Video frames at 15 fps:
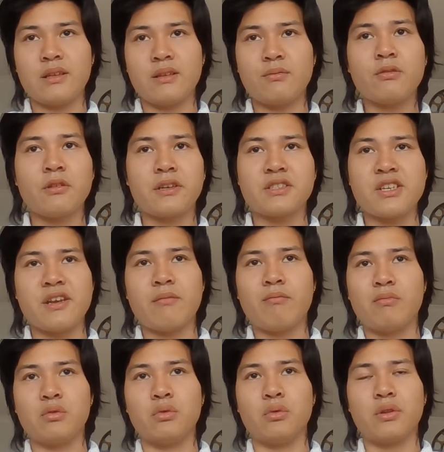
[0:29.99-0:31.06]
for
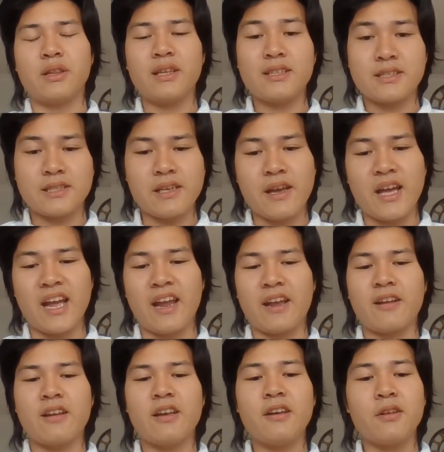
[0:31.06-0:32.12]
example, let's say,
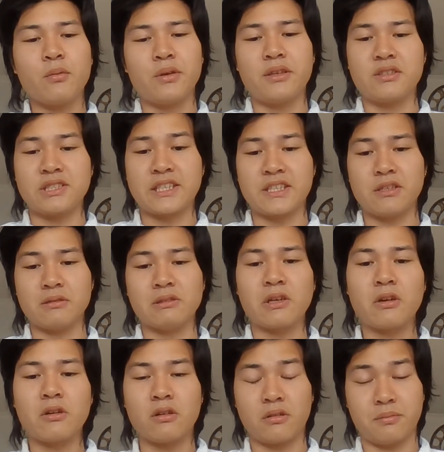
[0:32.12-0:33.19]
how do we secure
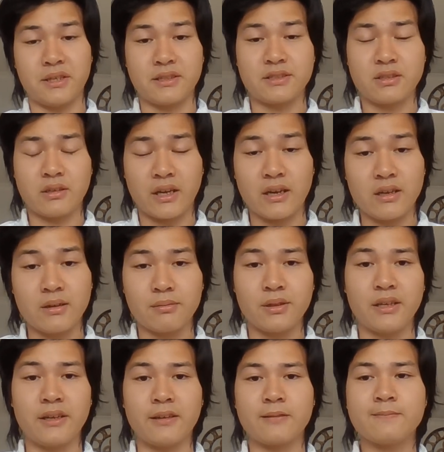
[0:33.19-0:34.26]
cockpits on an
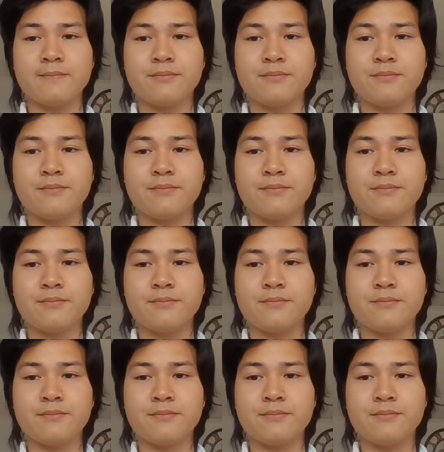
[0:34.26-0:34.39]
airplane?